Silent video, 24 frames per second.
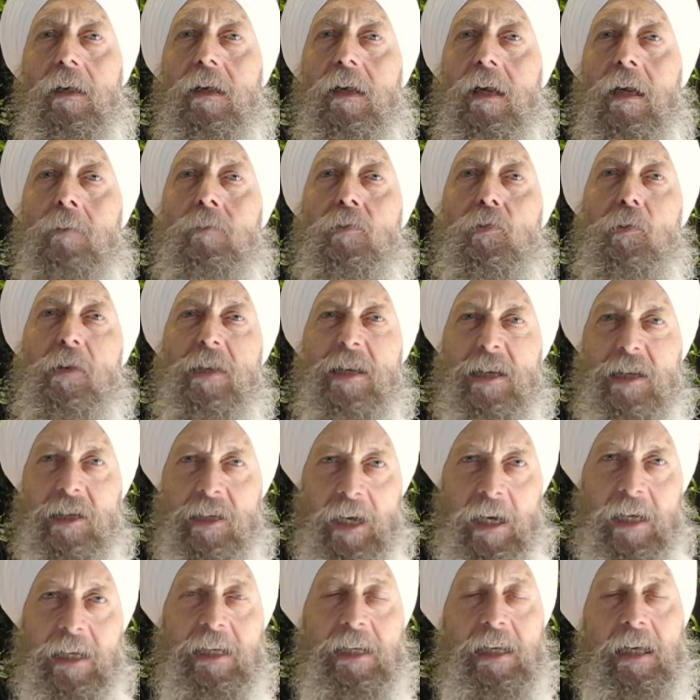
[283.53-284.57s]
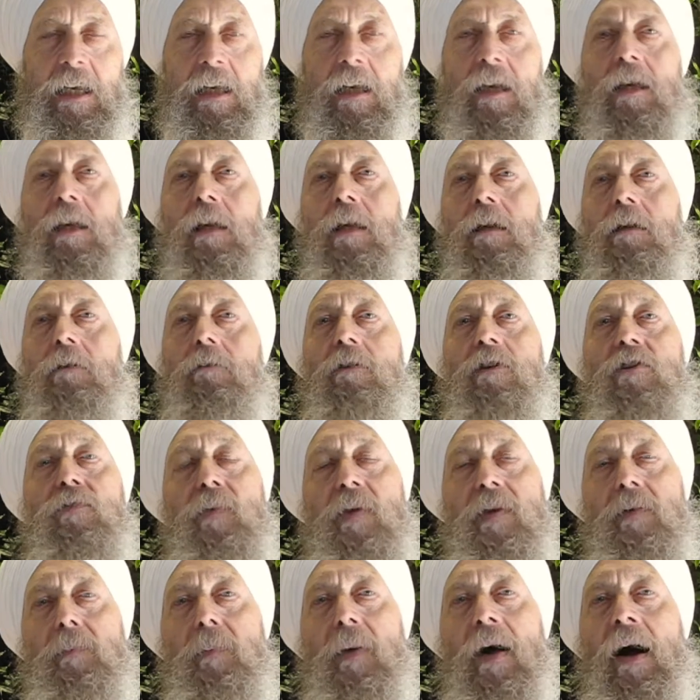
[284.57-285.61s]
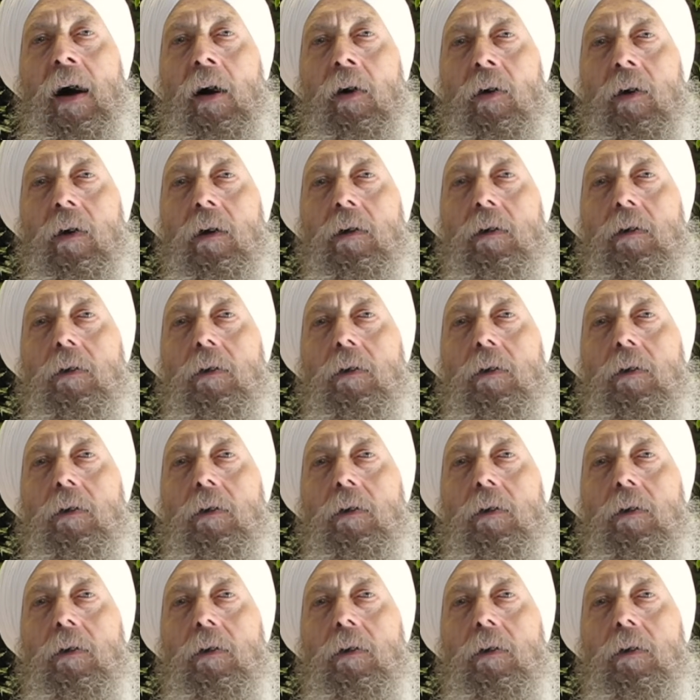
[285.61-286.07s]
comes with shakti, which means power.